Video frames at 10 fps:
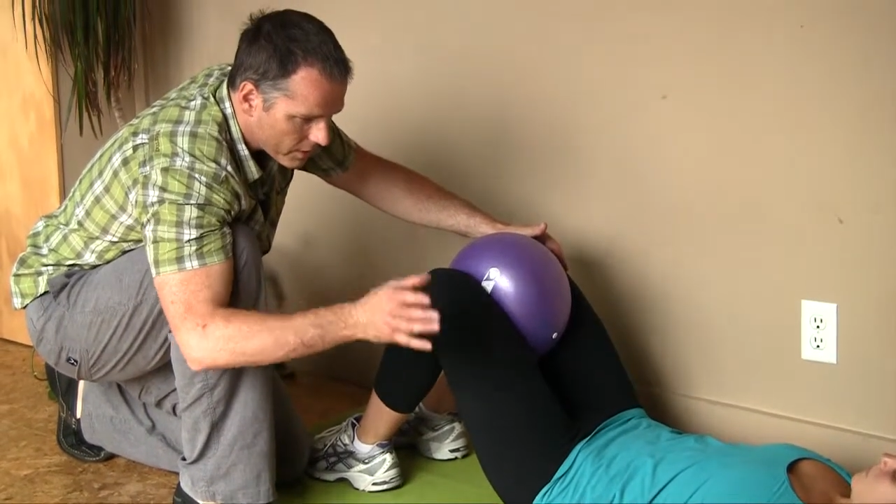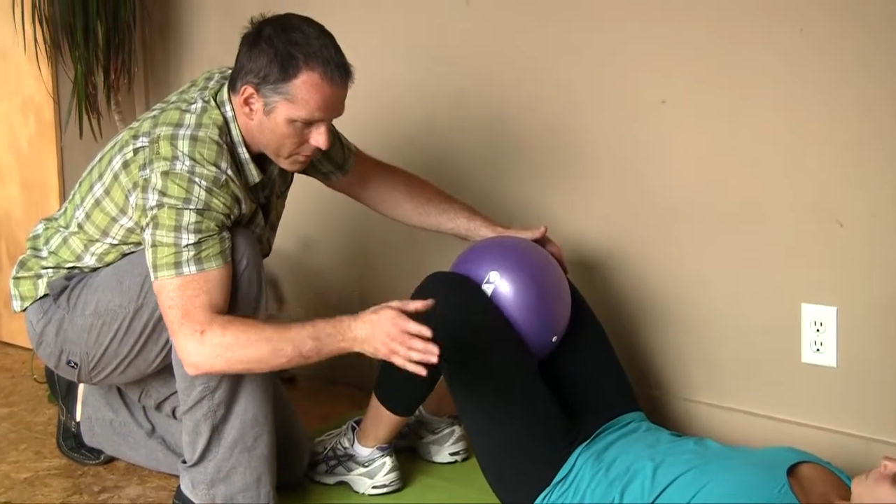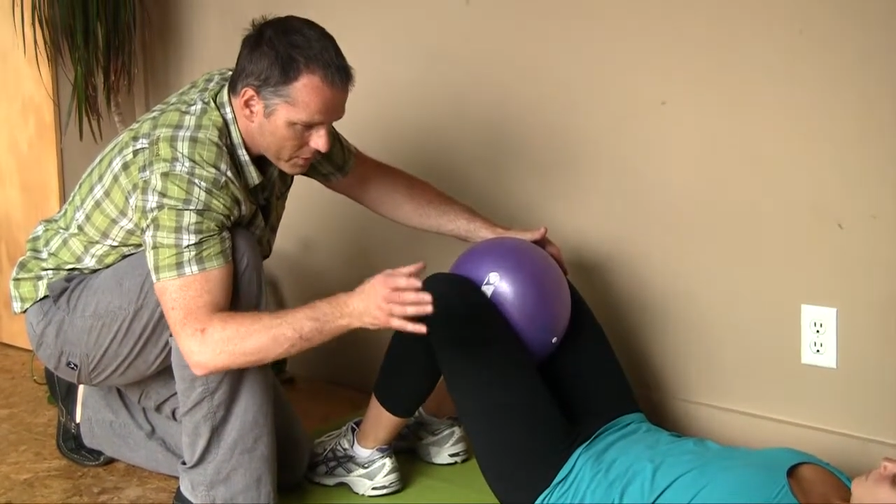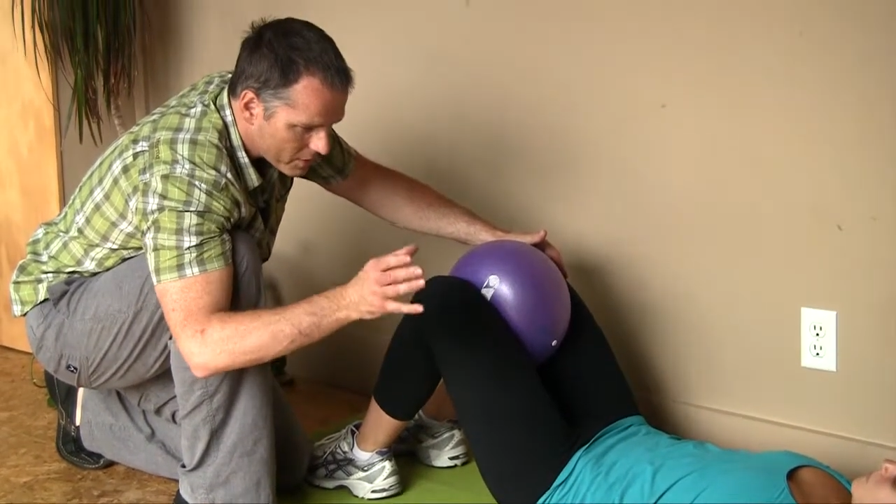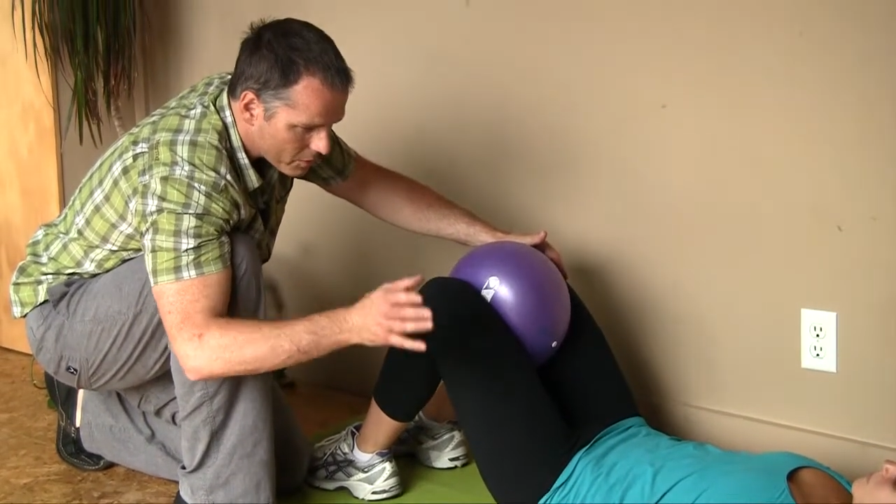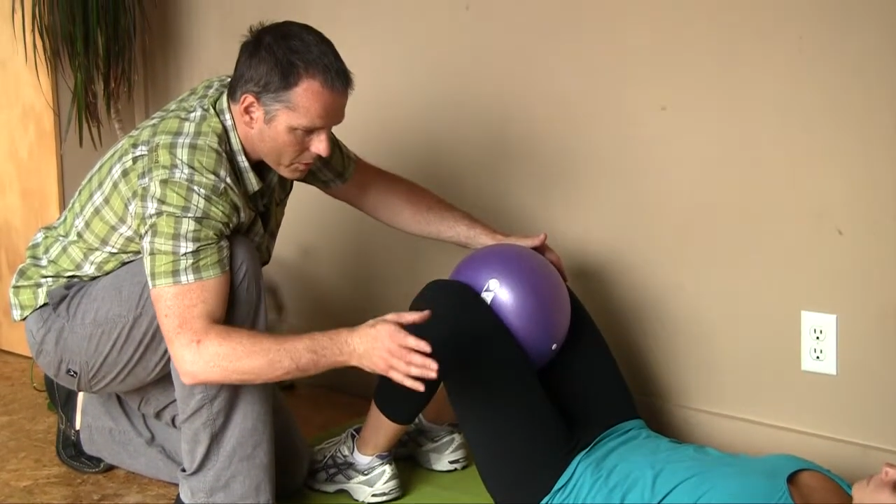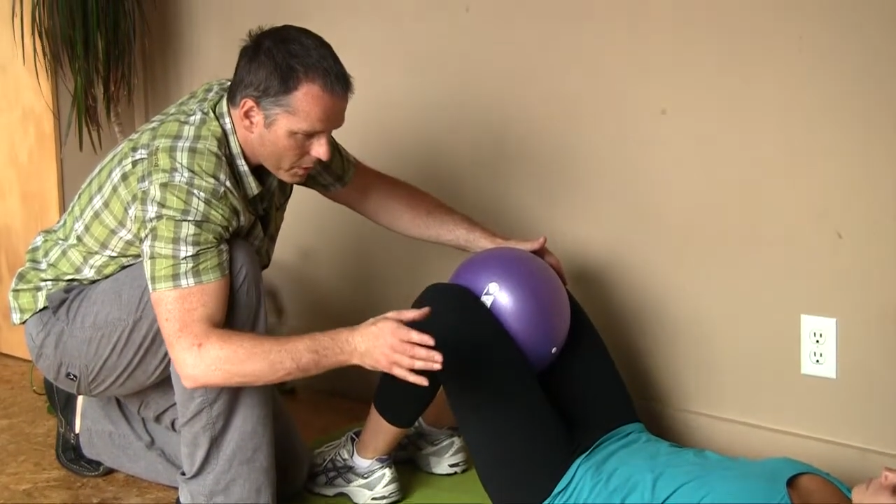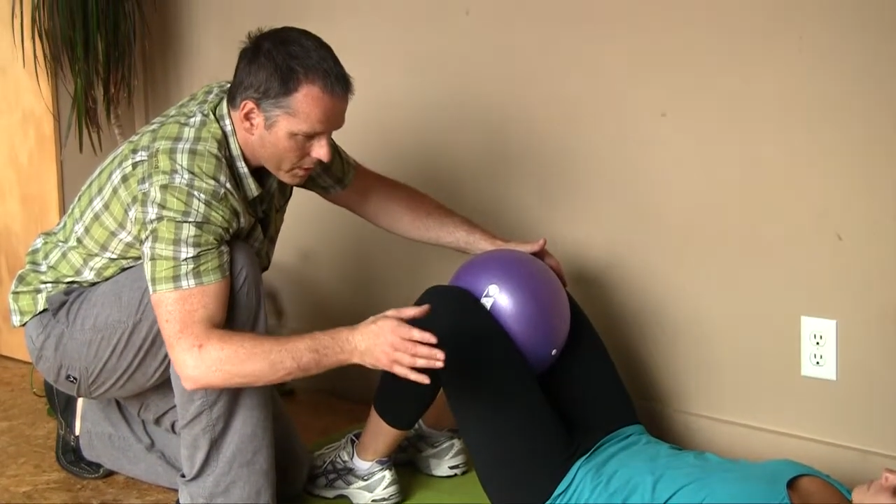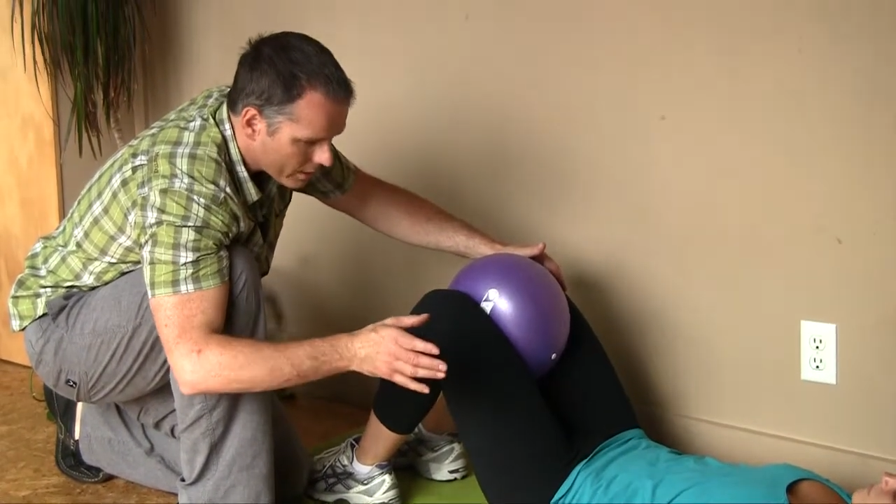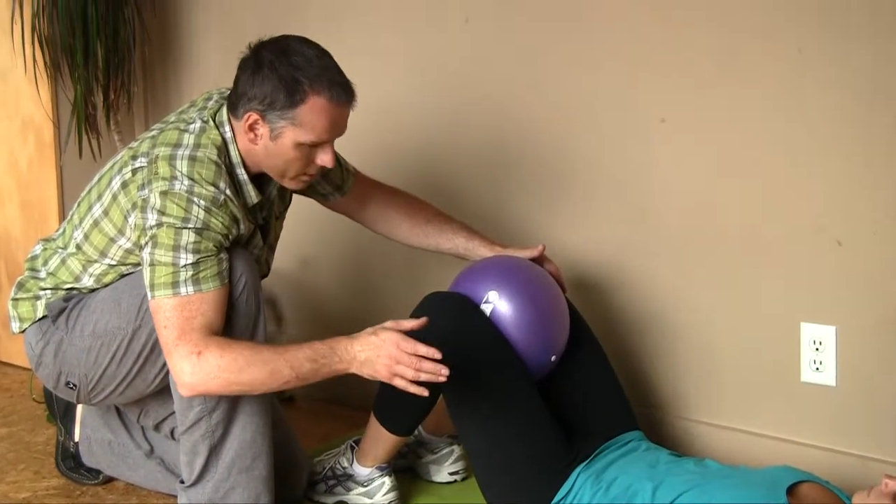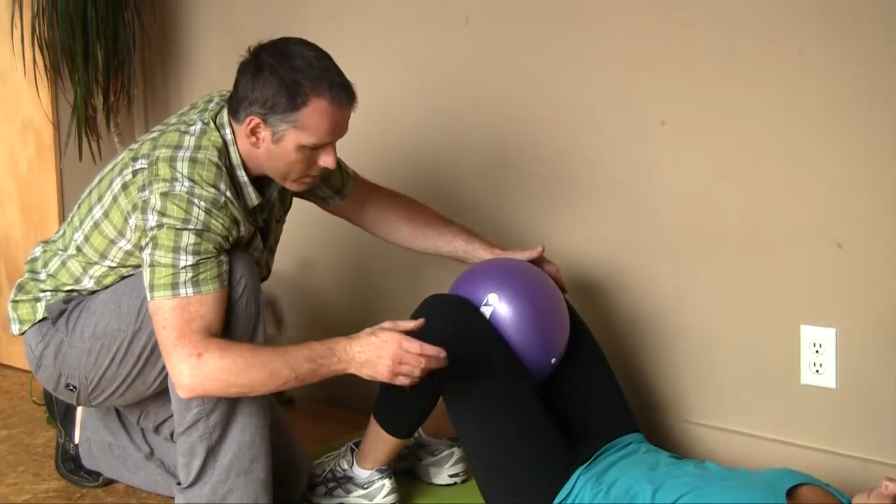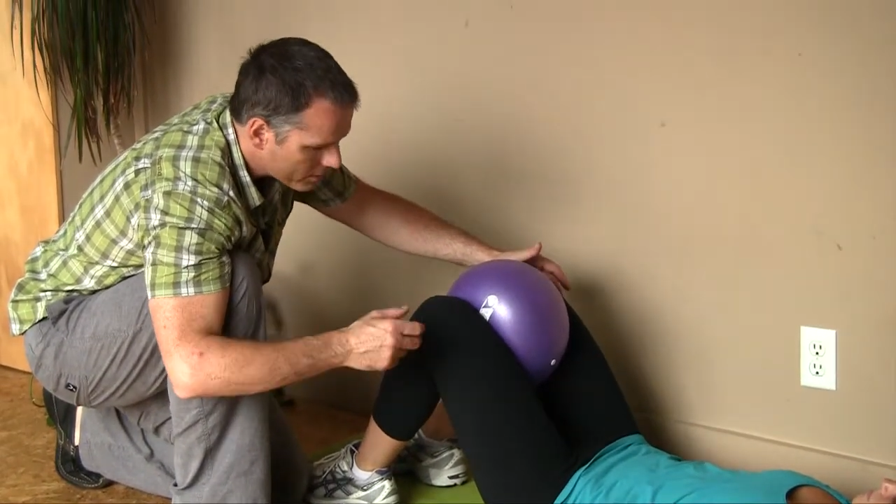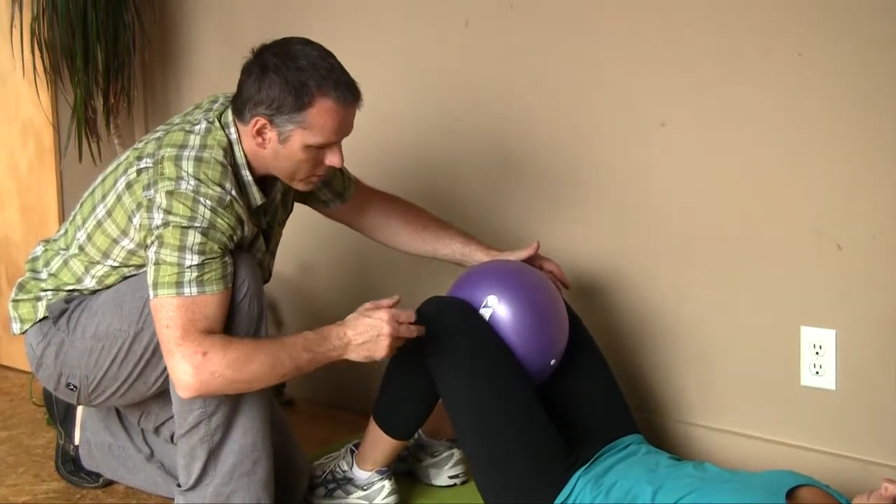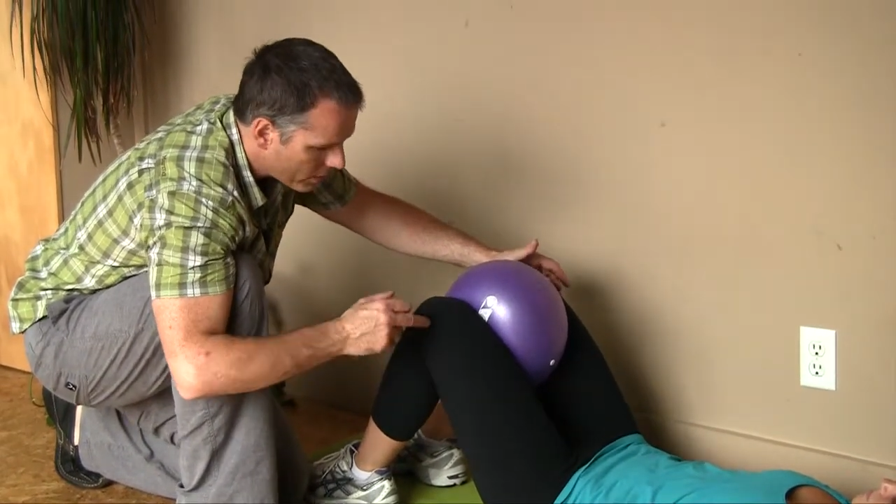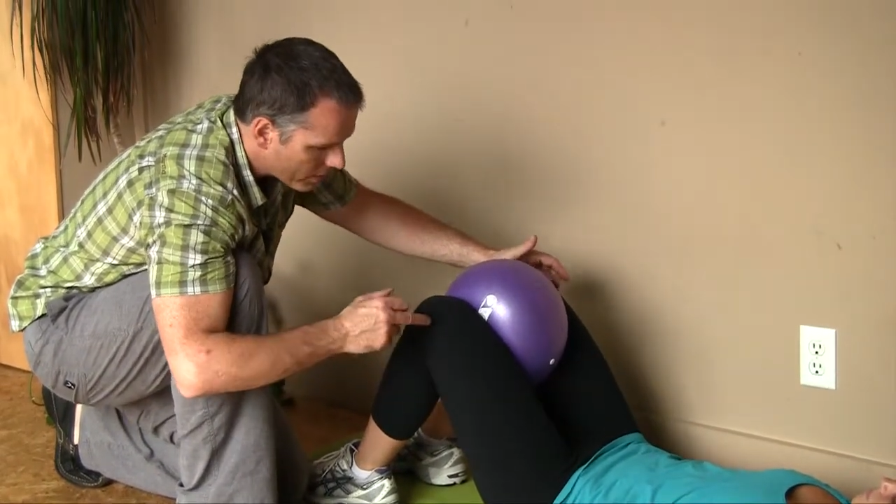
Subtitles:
hips as we're walking. So